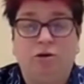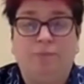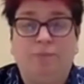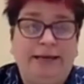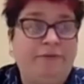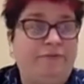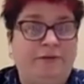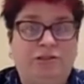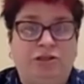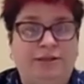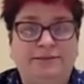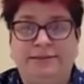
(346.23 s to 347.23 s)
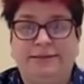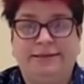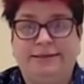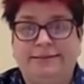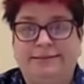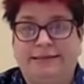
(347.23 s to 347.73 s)
So being efficient
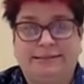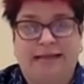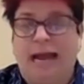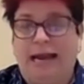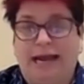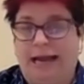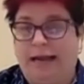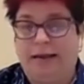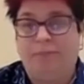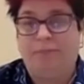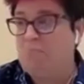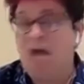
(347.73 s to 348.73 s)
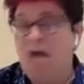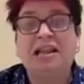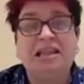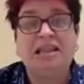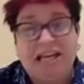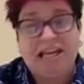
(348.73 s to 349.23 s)
is exciting, and
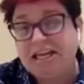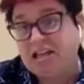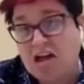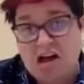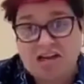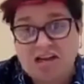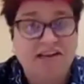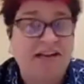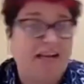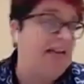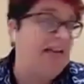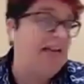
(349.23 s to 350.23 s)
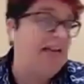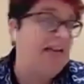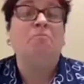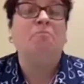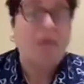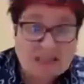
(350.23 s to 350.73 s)
my linen closet is
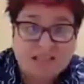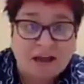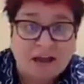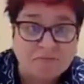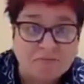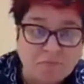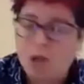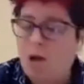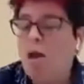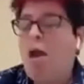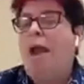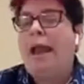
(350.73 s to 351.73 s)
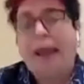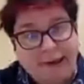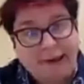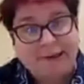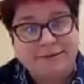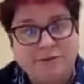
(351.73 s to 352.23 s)
amazing.
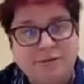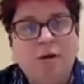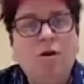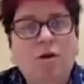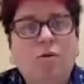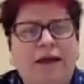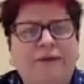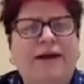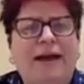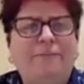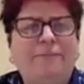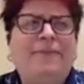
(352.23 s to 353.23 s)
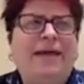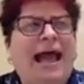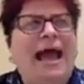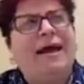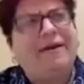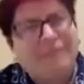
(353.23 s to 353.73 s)
And if I'm
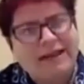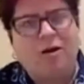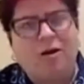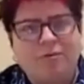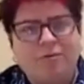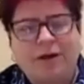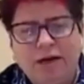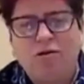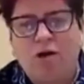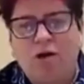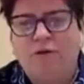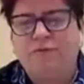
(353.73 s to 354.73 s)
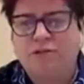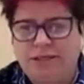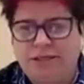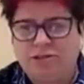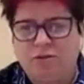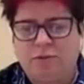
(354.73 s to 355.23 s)
having a real
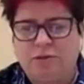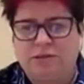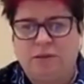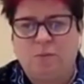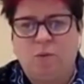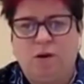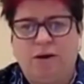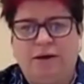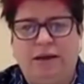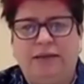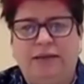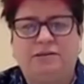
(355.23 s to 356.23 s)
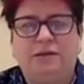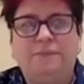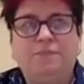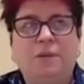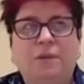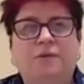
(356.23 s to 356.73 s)
conversation with someone, it's
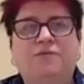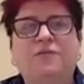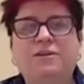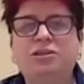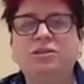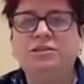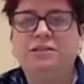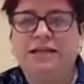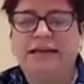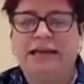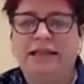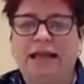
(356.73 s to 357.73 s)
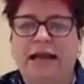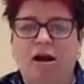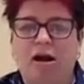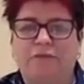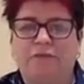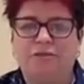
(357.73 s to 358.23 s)
efficiency in that
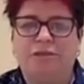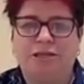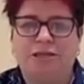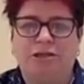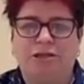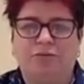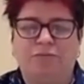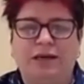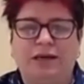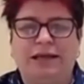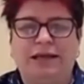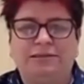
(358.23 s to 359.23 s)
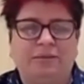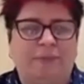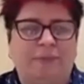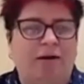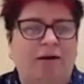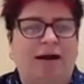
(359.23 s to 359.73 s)
conversation really is
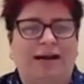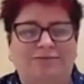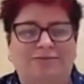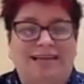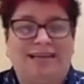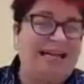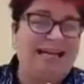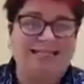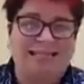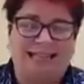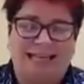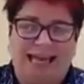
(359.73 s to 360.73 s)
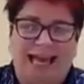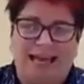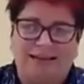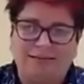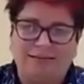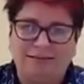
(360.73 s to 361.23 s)
about kind of getting to the
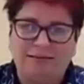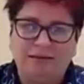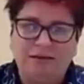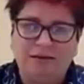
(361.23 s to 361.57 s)
end.